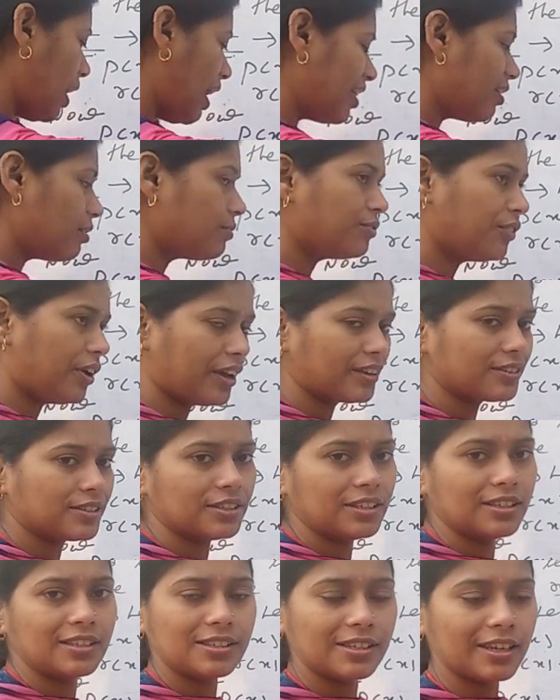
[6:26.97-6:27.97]
r of
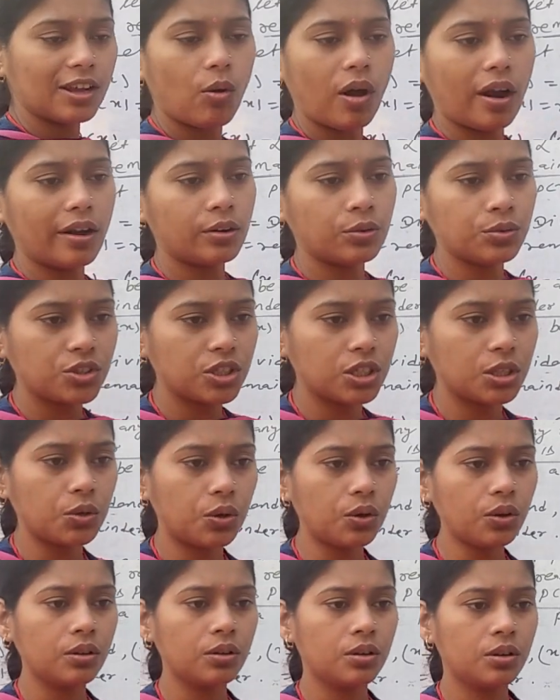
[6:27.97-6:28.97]
x is equal to
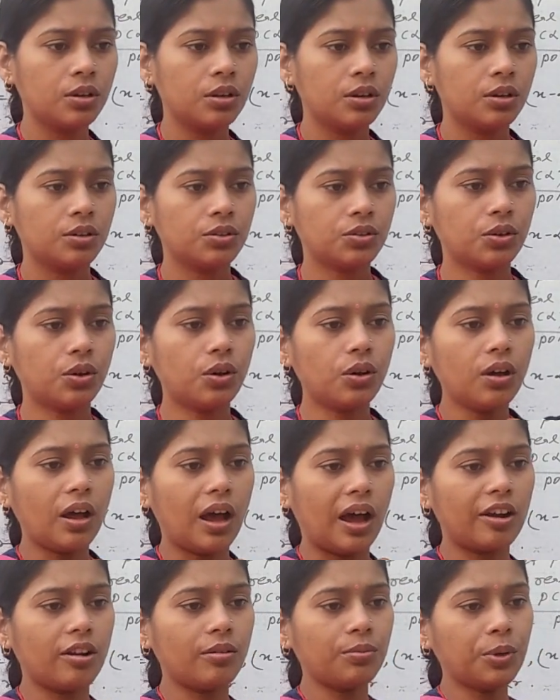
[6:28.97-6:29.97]
0. So
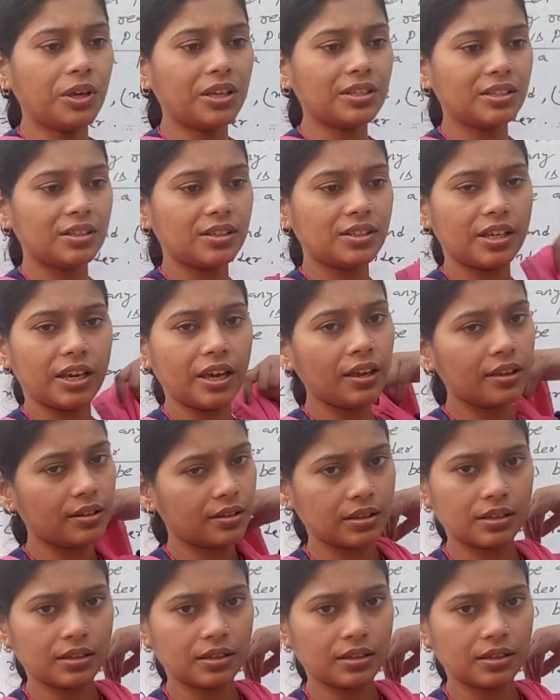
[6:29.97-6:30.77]
r of x is a